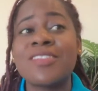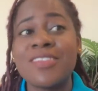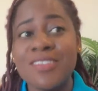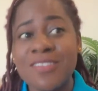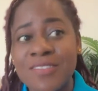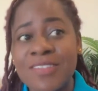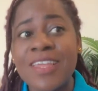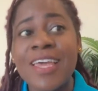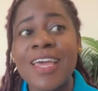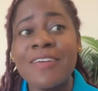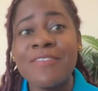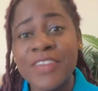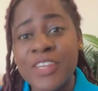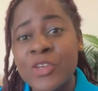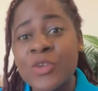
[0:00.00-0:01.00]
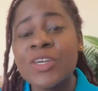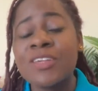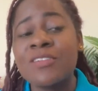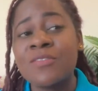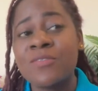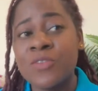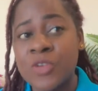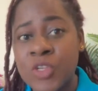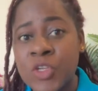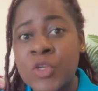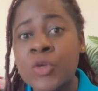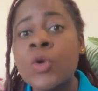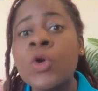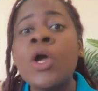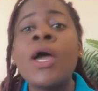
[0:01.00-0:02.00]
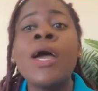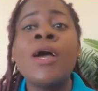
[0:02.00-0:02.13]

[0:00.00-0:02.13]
this video is for you.